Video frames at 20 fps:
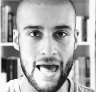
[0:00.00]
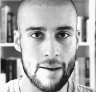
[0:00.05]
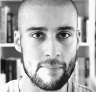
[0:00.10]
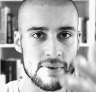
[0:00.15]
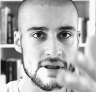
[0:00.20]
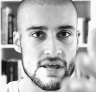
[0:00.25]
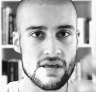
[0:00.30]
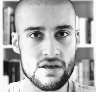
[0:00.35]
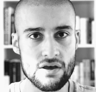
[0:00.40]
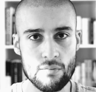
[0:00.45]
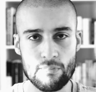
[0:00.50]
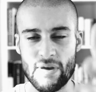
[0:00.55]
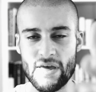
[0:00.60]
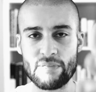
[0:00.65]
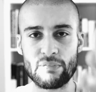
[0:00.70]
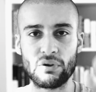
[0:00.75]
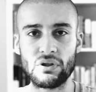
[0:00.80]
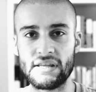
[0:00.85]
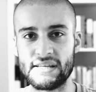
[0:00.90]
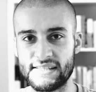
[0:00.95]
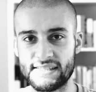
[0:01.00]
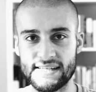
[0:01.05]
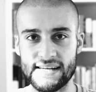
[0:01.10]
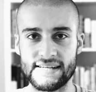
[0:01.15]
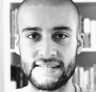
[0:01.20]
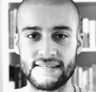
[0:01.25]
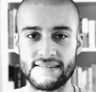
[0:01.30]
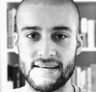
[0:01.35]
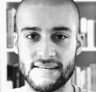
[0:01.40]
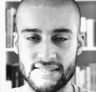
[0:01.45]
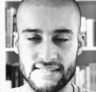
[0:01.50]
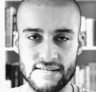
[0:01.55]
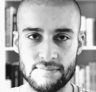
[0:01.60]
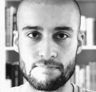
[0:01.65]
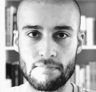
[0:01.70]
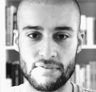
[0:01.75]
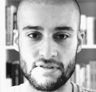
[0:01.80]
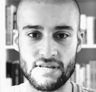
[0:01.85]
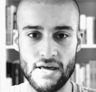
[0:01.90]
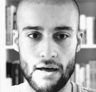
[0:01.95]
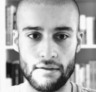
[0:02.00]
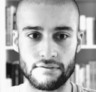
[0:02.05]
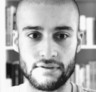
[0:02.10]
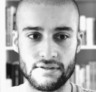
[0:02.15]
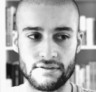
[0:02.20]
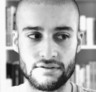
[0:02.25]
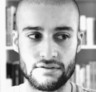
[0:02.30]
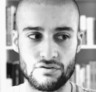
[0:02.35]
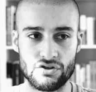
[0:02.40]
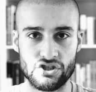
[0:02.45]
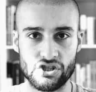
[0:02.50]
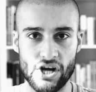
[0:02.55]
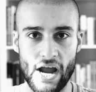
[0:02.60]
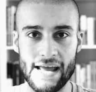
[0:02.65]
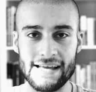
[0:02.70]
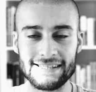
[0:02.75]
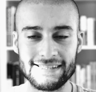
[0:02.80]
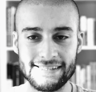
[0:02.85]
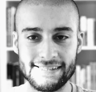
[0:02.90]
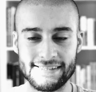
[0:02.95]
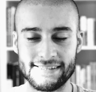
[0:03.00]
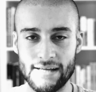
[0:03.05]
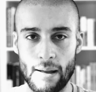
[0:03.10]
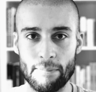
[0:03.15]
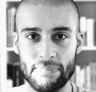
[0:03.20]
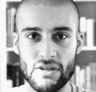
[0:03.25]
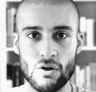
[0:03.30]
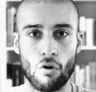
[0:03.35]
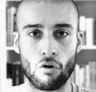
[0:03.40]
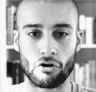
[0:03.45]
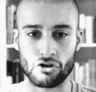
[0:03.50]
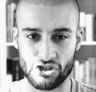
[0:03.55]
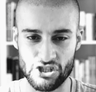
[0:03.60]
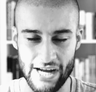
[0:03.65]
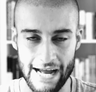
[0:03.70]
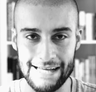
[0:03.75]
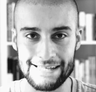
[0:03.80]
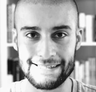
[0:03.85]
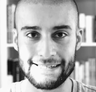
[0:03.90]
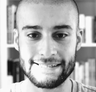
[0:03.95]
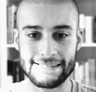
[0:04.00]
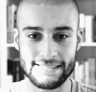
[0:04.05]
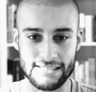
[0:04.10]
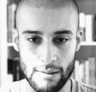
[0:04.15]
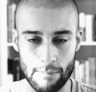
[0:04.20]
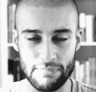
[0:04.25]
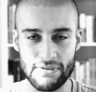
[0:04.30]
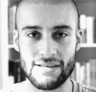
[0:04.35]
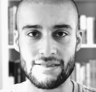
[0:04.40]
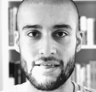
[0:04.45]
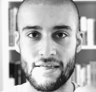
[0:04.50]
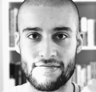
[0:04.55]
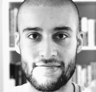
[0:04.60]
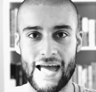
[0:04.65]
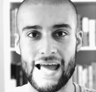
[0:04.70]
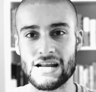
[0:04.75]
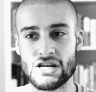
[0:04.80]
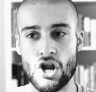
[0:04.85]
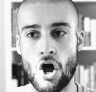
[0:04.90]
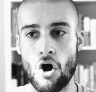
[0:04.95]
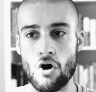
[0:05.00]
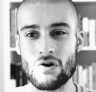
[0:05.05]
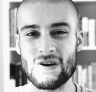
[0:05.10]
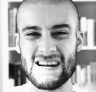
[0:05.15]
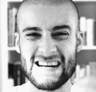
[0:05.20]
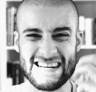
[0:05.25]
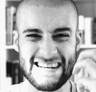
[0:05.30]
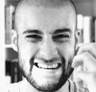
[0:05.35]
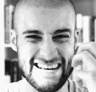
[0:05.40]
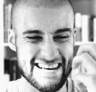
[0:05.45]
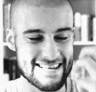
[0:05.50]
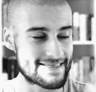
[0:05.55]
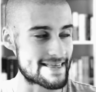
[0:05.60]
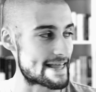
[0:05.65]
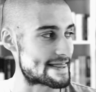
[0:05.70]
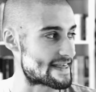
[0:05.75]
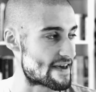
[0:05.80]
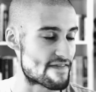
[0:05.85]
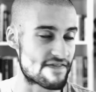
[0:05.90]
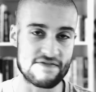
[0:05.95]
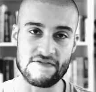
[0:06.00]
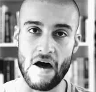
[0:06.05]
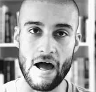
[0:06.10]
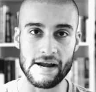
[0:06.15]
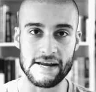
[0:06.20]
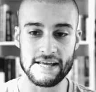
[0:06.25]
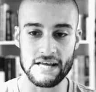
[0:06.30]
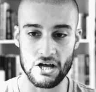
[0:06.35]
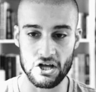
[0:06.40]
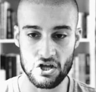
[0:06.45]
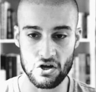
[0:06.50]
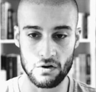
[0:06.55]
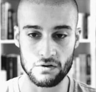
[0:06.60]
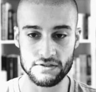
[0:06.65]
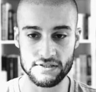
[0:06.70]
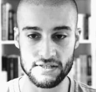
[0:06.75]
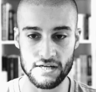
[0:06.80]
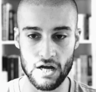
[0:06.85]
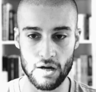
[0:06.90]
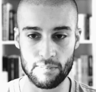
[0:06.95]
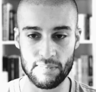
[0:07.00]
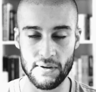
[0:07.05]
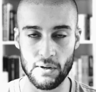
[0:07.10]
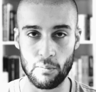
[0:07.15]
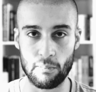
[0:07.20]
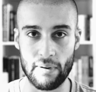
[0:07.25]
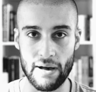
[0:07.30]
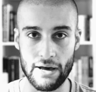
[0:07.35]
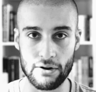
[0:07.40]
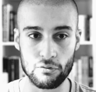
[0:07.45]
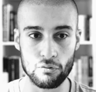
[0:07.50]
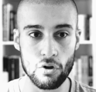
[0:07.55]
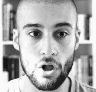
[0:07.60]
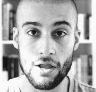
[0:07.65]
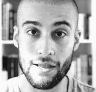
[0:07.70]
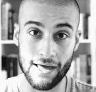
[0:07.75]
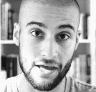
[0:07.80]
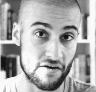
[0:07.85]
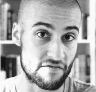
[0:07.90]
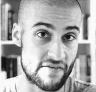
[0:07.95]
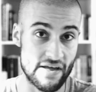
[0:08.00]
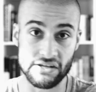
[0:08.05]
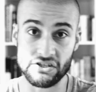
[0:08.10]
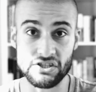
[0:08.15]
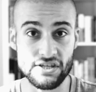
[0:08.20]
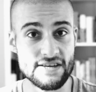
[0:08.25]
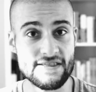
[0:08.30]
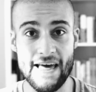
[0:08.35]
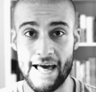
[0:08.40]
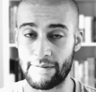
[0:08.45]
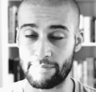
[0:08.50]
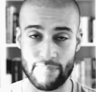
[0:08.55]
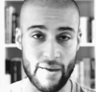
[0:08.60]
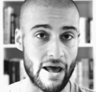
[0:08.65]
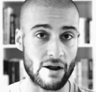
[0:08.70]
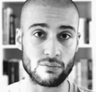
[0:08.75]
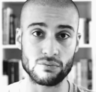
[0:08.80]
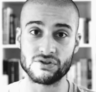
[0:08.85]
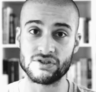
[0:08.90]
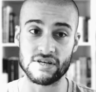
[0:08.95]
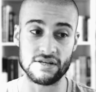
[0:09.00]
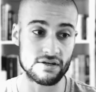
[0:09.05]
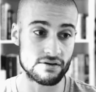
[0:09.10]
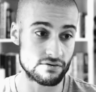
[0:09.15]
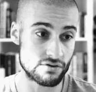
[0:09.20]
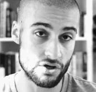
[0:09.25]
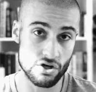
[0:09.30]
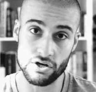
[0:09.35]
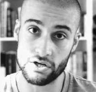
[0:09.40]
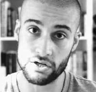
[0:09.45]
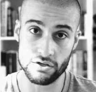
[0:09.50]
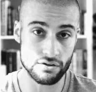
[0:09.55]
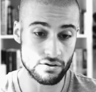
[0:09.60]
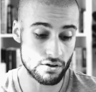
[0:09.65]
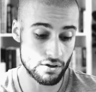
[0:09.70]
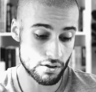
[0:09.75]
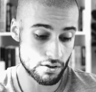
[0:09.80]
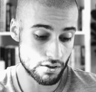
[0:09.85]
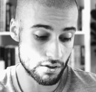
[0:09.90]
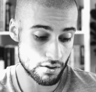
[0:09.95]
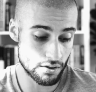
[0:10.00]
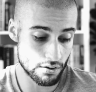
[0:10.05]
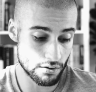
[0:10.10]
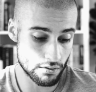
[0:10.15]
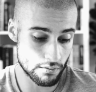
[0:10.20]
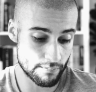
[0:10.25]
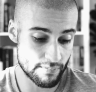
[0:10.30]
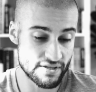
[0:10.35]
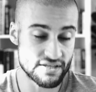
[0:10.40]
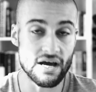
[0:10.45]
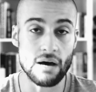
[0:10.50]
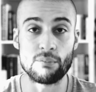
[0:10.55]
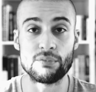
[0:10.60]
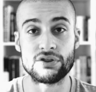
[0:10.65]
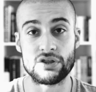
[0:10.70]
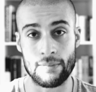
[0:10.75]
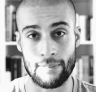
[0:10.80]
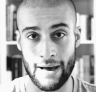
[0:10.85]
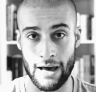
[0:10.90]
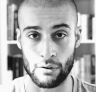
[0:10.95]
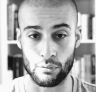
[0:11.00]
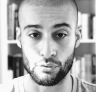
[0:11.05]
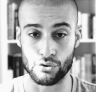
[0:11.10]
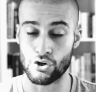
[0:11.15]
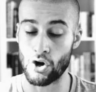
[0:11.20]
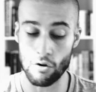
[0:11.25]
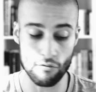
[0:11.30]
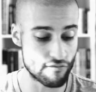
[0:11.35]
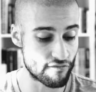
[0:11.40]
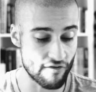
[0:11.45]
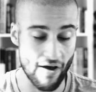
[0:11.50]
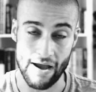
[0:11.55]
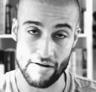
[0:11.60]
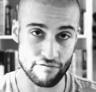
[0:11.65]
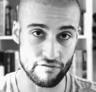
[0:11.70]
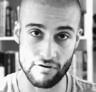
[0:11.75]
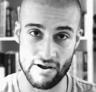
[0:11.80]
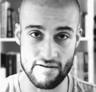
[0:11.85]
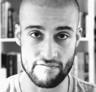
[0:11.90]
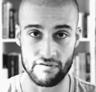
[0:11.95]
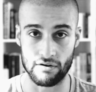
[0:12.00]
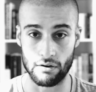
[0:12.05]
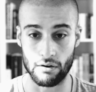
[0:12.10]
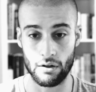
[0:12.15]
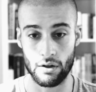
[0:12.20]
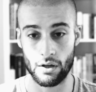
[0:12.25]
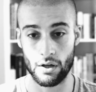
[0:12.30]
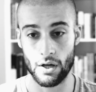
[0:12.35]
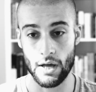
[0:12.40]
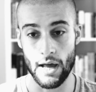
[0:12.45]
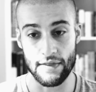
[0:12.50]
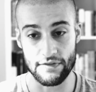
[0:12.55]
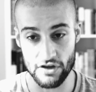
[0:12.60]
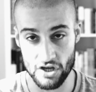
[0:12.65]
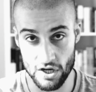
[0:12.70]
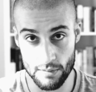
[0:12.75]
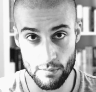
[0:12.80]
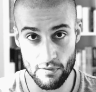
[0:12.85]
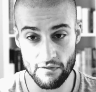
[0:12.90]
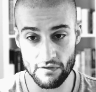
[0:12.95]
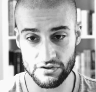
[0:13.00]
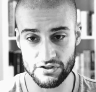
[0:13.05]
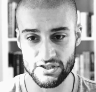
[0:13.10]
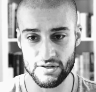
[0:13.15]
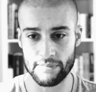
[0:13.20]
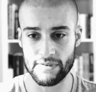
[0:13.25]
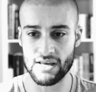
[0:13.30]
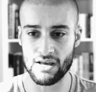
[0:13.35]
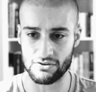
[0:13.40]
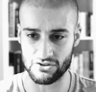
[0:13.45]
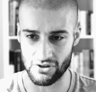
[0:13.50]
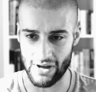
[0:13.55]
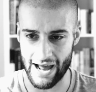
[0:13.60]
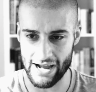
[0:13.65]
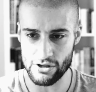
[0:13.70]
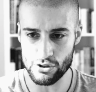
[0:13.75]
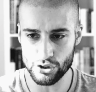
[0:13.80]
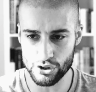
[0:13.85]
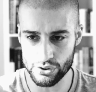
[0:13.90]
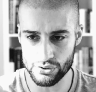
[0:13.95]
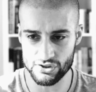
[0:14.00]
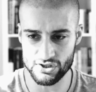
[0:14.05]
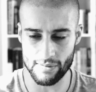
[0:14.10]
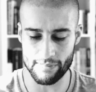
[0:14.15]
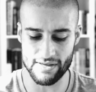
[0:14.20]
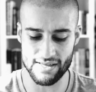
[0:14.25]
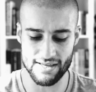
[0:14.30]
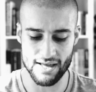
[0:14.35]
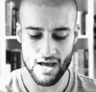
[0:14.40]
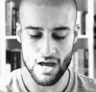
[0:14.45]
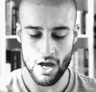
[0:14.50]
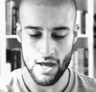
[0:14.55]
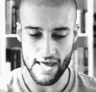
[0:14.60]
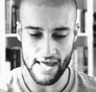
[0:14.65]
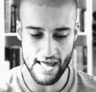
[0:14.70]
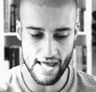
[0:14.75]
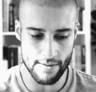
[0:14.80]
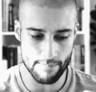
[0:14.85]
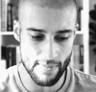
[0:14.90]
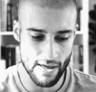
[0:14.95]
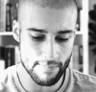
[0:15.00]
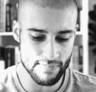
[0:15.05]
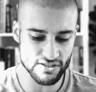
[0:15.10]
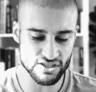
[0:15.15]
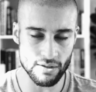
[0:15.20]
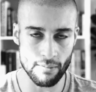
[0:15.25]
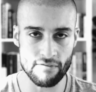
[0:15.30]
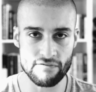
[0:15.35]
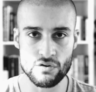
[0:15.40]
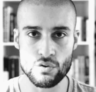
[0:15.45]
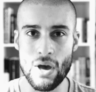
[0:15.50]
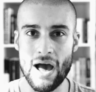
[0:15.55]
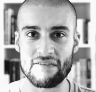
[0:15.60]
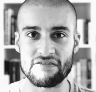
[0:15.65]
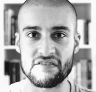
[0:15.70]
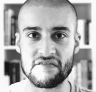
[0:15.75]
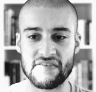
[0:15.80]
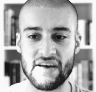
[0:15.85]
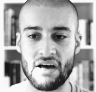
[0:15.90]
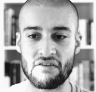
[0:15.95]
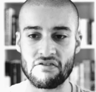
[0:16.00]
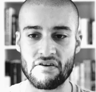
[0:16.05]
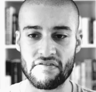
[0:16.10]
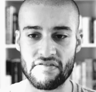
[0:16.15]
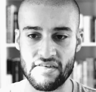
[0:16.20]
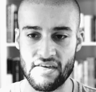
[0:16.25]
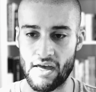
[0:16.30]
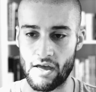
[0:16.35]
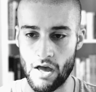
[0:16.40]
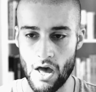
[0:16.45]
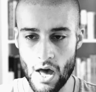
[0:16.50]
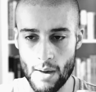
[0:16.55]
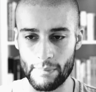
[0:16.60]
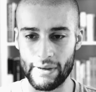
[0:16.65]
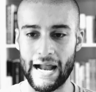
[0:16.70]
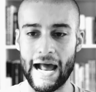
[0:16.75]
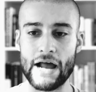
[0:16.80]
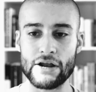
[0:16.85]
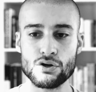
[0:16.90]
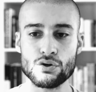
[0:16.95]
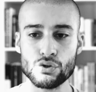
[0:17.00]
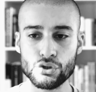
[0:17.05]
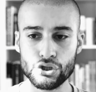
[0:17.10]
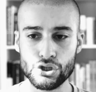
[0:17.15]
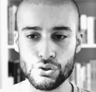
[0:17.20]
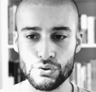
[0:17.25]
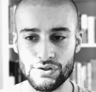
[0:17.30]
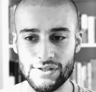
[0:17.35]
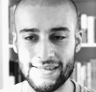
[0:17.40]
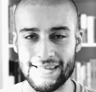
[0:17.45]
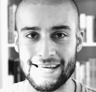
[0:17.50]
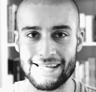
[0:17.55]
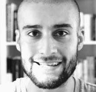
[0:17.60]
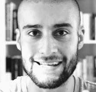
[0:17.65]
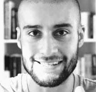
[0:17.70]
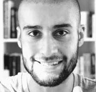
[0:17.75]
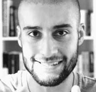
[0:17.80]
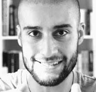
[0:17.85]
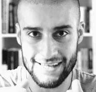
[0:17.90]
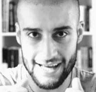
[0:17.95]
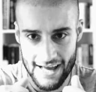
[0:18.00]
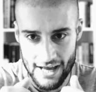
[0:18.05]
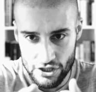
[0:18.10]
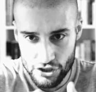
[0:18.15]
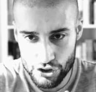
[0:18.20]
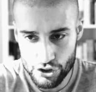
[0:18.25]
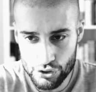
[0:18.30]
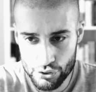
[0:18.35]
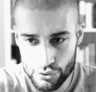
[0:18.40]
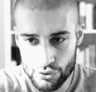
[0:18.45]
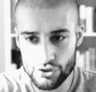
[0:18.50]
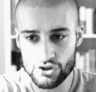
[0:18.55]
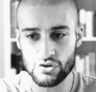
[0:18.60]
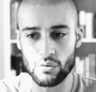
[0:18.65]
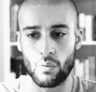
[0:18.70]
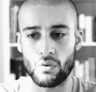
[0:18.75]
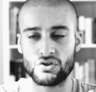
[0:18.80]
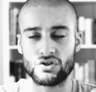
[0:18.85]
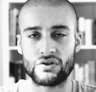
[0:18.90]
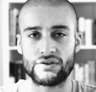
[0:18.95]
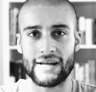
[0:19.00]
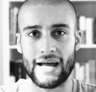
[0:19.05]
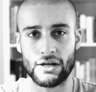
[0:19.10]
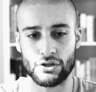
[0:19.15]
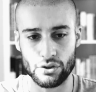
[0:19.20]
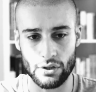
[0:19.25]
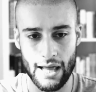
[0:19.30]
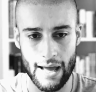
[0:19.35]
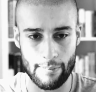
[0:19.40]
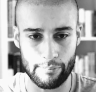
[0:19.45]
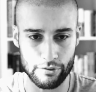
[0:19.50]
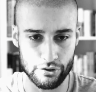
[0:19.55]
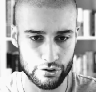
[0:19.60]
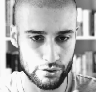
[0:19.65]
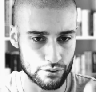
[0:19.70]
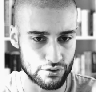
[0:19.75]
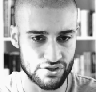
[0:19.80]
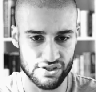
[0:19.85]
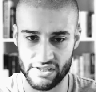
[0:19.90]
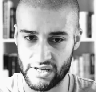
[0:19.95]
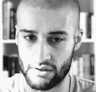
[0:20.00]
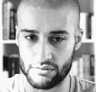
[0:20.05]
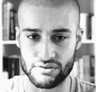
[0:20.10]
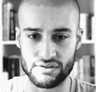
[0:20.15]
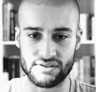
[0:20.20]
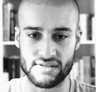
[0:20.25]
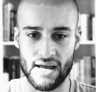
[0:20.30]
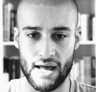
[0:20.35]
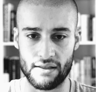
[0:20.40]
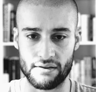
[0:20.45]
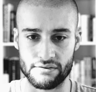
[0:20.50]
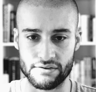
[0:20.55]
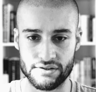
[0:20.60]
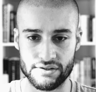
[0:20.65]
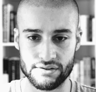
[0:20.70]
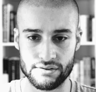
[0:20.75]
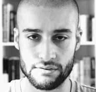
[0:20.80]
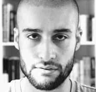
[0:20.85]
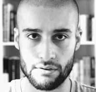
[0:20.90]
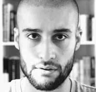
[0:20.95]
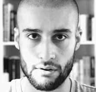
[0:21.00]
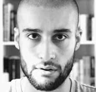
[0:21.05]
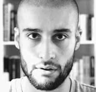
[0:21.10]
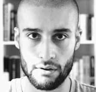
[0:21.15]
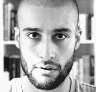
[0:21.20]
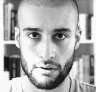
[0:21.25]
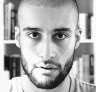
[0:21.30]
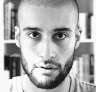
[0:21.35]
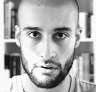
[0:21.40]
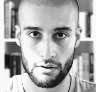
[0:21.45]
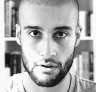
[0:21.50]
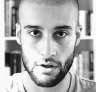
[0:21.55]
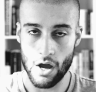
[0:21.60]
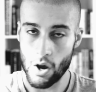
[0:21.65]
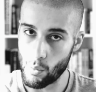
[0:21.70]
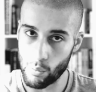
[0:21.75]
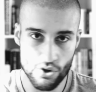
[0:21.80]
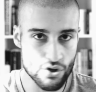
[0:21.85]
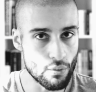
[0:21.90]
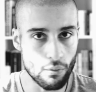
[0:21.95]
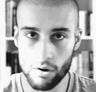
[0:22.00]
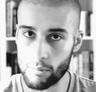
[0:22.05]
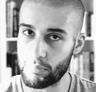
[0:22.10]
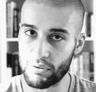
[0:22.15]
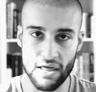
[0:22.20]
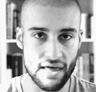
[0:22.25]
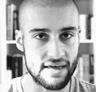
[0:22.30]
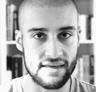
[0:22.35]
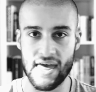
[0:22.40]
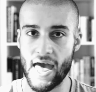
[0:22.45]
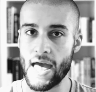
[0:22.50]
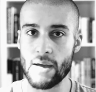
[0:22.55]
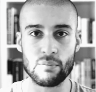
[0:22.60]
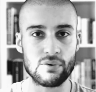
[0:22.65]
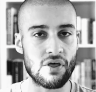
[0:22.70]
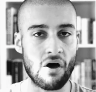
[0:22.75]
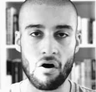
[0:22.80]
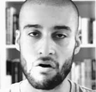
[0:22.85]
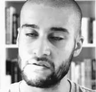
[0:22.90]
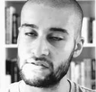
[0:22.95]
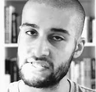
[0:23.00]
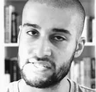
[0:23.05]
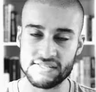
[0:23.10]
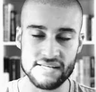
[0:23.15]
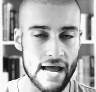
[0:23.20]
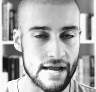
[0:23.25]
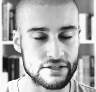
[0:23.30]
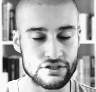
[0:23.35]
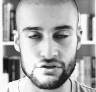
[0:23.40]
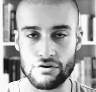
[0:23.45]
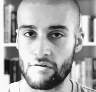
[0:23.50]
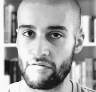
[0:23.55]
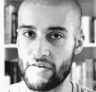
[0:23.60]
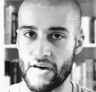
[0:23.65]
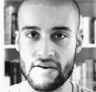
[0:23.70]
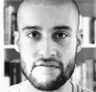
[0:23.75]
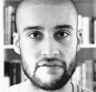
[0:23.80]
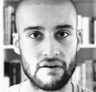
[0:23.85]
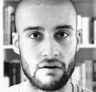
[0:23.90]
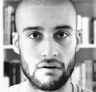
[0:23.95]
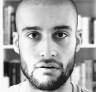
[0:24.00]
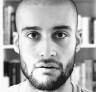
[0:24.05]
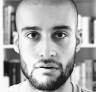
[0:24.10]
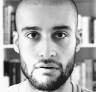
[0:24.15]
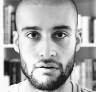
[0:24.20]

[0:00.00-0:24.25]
How many people listening to this did uh, chased something or are chasing something that they know that they're fighting a constant uphill battle, like eventually that battle's gonna you're gonna you're gonna be done with the battle. You don't fight forever. And you're gonna move on to something else. So how do you choose something and maybe some of you haven't found the thing, but how do you choose the thing that's suited towards your natural aptitude, skills, and talents? Well, you want to play a game where the odds are stacked in your favor.